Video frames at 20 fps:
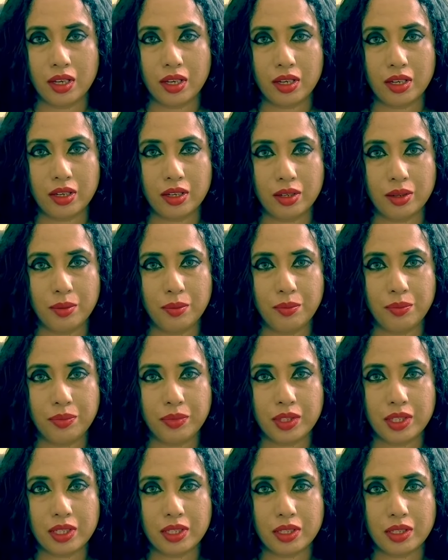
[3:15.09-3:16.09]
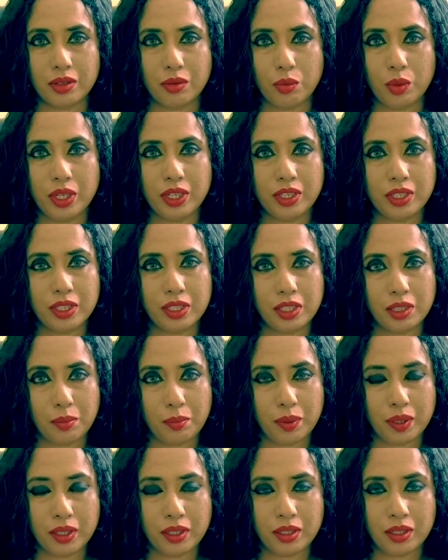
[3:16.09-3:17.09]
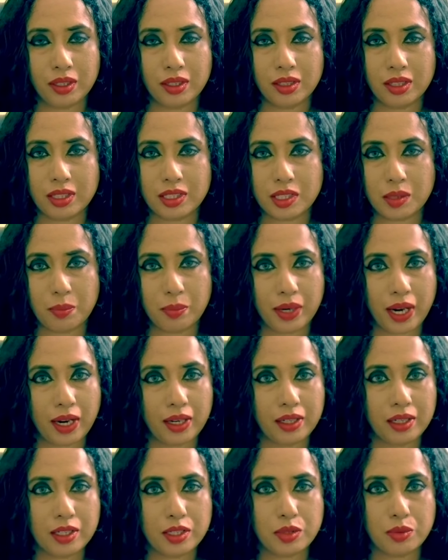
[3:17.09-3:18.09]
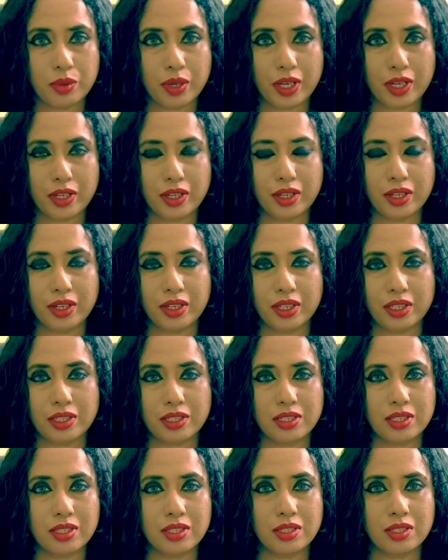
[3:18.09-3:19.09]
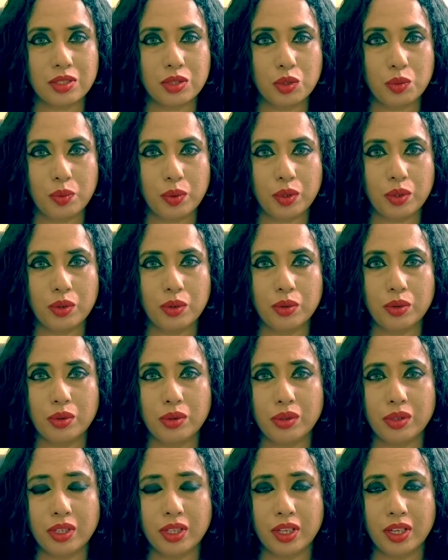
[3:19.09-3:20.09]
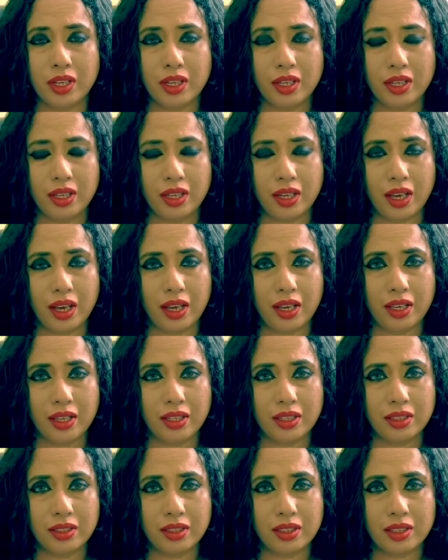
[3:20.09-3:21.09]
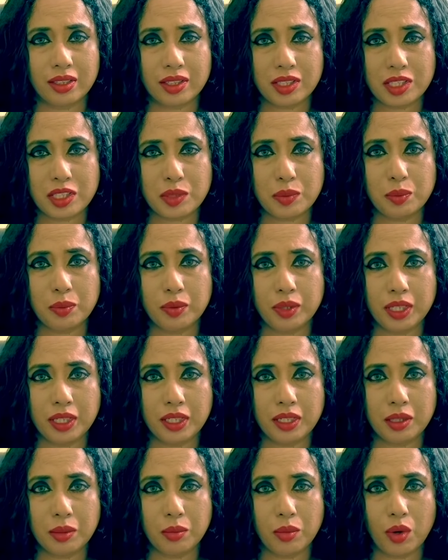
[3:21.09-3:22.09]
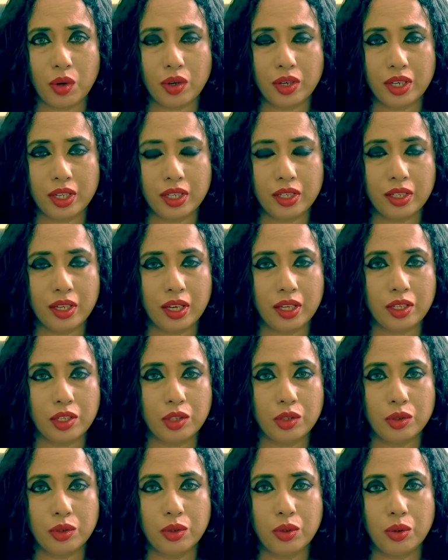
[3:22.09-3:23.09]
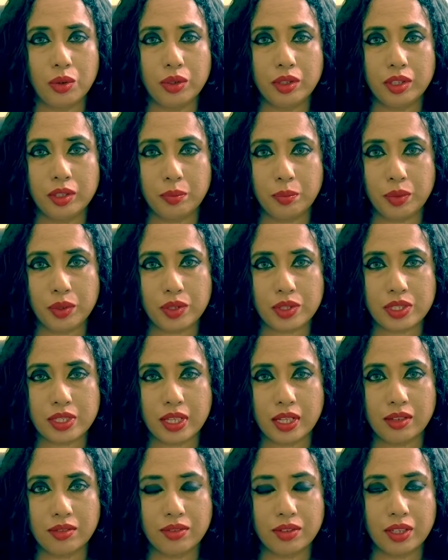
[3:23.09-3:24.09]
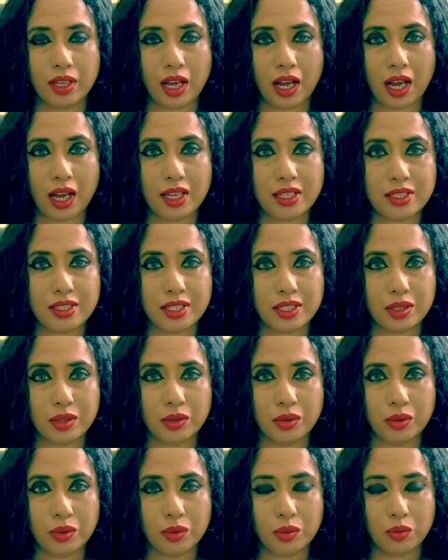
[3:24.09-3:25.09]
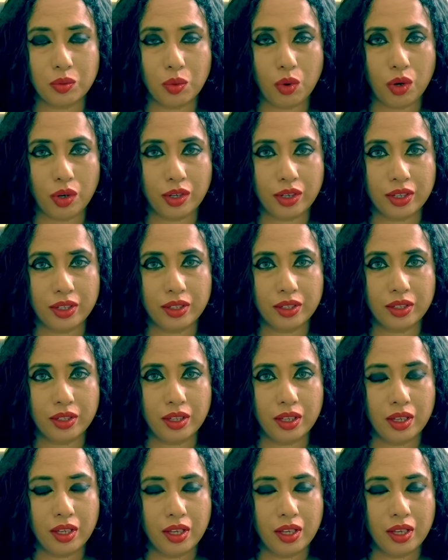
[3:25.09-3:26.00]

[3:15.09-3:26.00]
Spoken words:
winter dipping. It's a practice where it's super cold and crisp winter morning, and you go dip yourself in a icy cold water.